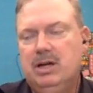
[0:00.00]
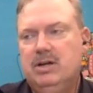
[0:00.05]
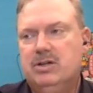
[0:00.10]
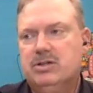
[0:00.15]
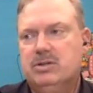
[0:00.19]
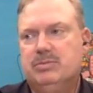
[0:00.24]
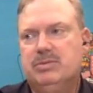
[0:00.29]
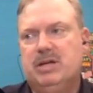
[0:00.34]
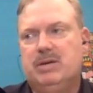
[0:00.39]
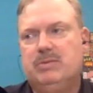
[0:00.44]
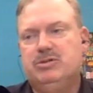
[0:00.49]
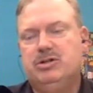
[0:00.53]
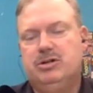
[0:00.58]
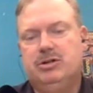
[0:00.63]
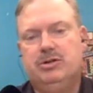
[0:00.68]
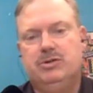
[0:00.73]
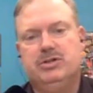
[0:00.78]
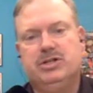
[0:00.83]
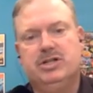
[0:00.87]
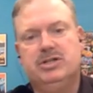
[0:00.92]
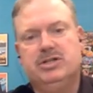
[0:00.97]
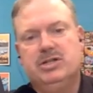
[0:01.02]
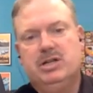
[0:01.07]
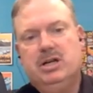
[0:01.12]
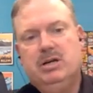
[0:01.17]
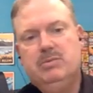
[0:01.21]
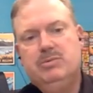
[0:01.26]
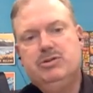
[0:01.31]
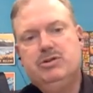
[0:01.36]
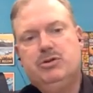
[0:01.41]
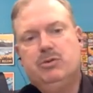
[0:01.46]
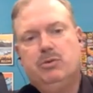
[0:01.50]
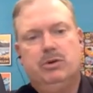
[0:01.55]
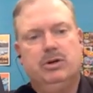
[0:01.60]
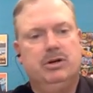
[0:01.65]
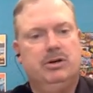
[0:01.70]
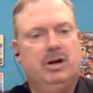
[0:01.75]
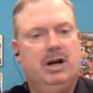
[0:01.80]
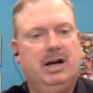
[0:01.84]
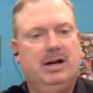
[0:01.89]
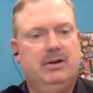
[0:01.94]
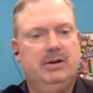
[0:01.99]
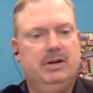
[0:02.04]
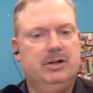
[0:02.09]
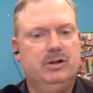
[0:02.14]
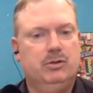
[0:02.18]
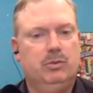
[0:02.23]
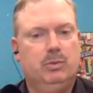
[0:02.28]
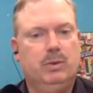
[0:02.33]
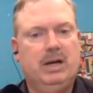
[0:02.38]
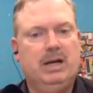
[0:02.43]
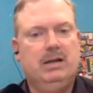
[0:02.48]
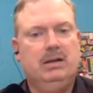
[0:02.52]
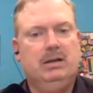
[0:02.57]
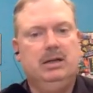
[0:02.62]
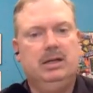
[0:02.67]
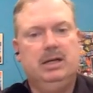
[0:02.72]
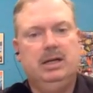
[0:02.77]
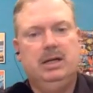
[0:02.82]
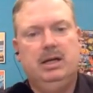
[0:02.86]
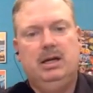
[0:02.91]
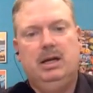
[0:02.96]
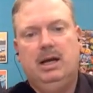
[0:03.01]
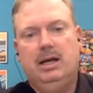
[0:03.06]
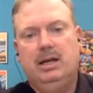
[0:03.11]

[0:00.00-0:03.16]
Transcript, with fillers: sometimes you're using subs or you're hiring directly.